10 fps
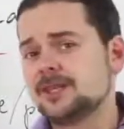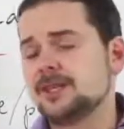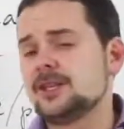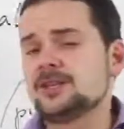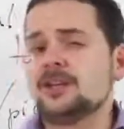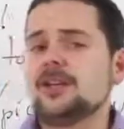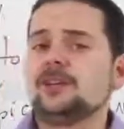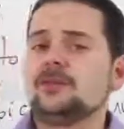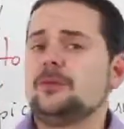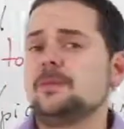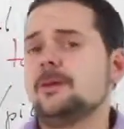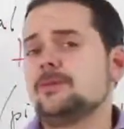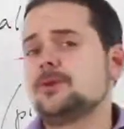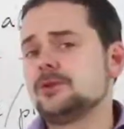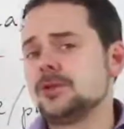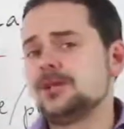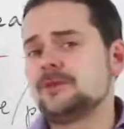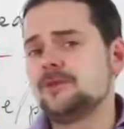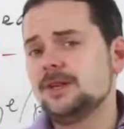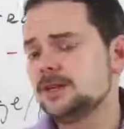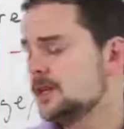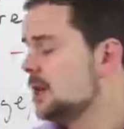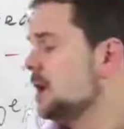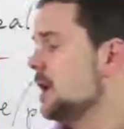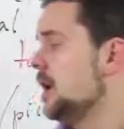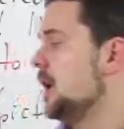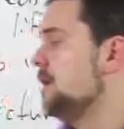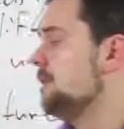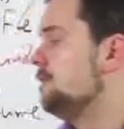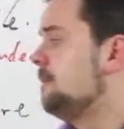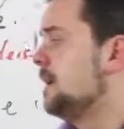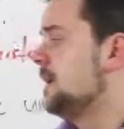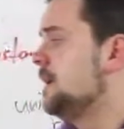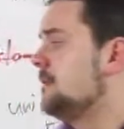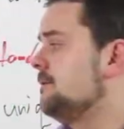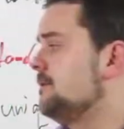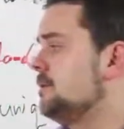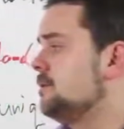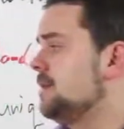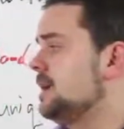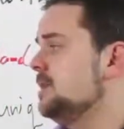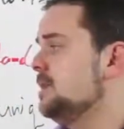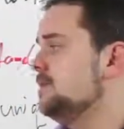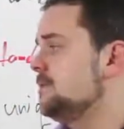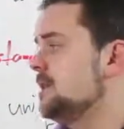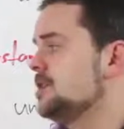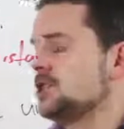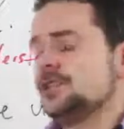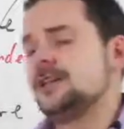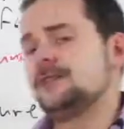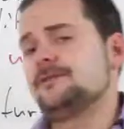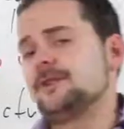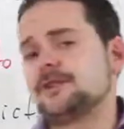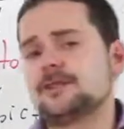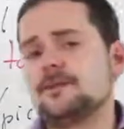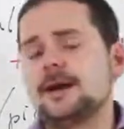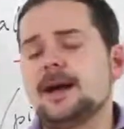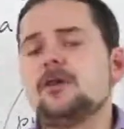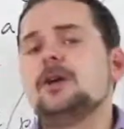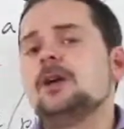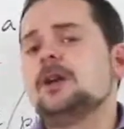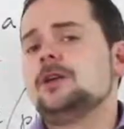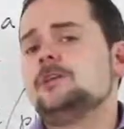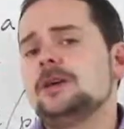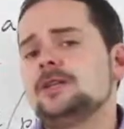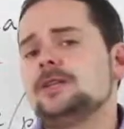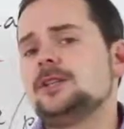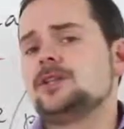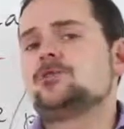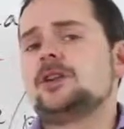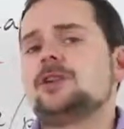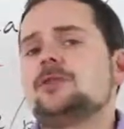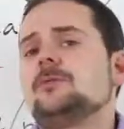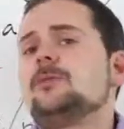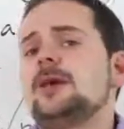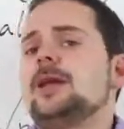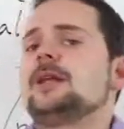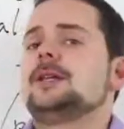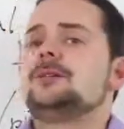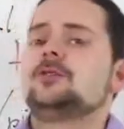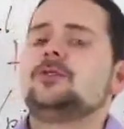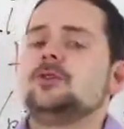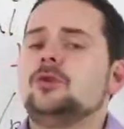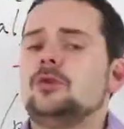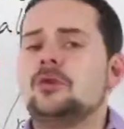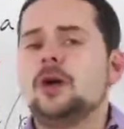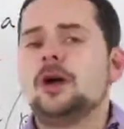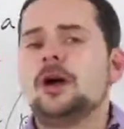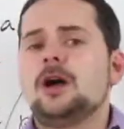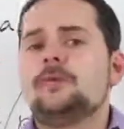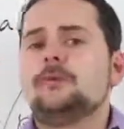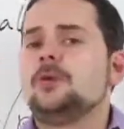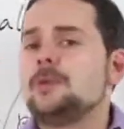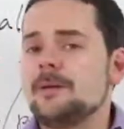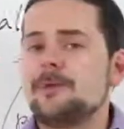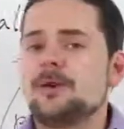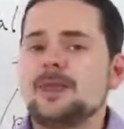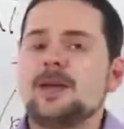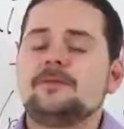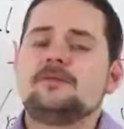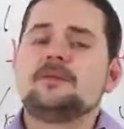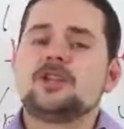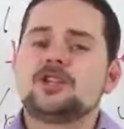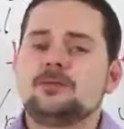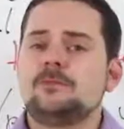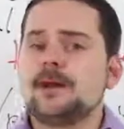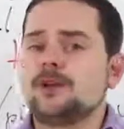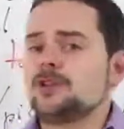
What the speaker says: It doesn't like to remember those kinds of things. But if you make the information different somehow, you basically trick your brain into remembering that information better.